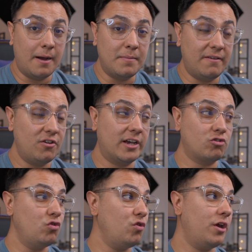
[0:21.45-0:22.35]
If you
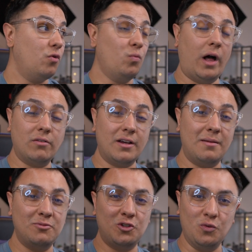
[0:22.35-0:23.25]
guys are new here,
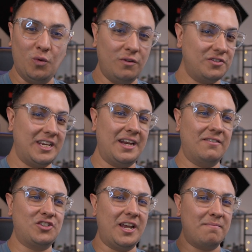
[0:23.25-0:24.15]
welcome to the Wolf Stand
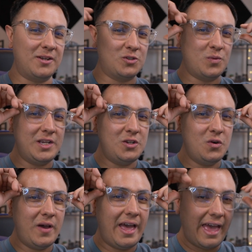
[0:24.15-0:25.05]
Up Champions. We
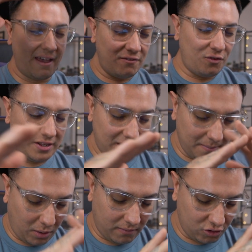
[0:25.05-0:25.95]
do
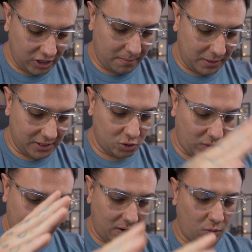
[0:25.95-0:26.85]
everything Marvel Champions.
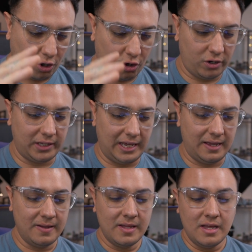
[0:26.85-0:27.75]
Right now we're currently
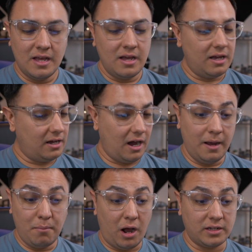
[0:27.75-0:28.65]

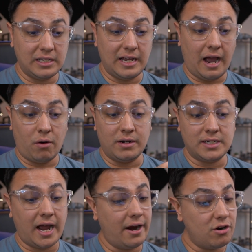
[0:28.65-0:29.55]
unboxing our
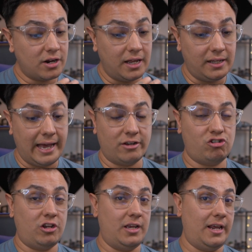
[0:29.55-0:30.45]
entire
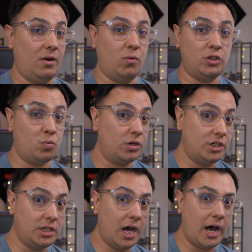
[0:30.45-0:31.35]
collection, and once we're
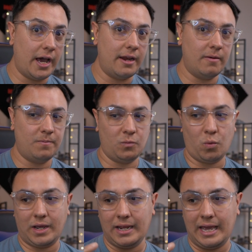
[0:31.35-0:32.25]
done,
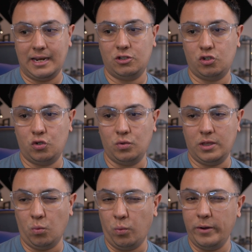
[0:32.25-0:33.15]
we're gonna get into
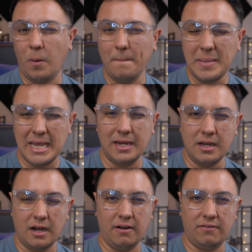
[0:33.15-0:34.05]
the real meat
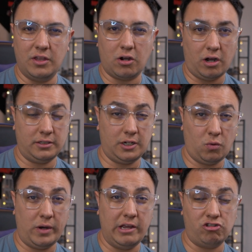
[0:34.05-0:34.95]
of the content
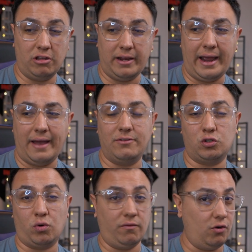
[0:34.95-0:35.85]
creation that I have in
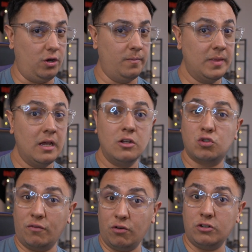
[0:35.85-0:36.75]
store for you.
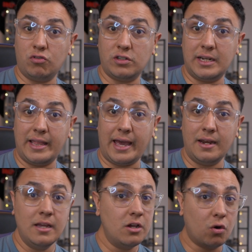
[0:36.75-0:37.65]
So if you're interested in
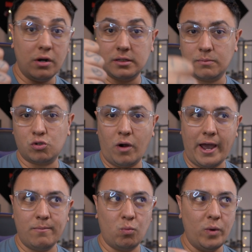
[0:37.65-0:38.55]
that, go ahead and
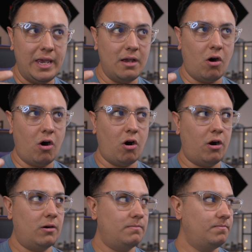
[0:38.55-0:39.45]
subscribe. We
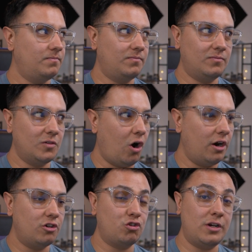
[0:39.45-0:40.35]
are
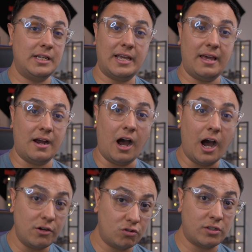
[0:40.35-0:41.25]
on a journey to hit
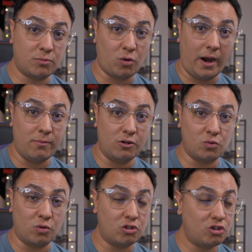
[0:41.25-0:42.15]
100
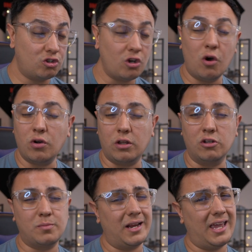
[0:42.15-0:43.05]
subscribers. We're so
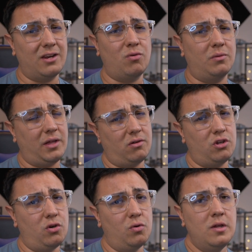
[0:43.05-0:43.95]
close, but I can't do it without
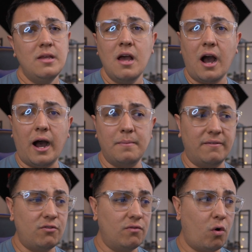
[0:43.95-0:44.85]
you.
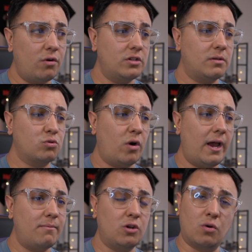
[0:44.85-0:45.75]
If you've already
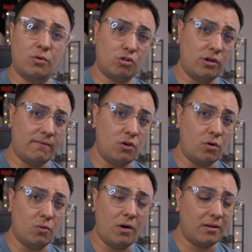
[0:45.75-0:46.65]
subscribed and you're a returning
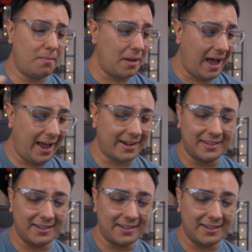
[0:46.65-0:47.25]
viewer, welcome back.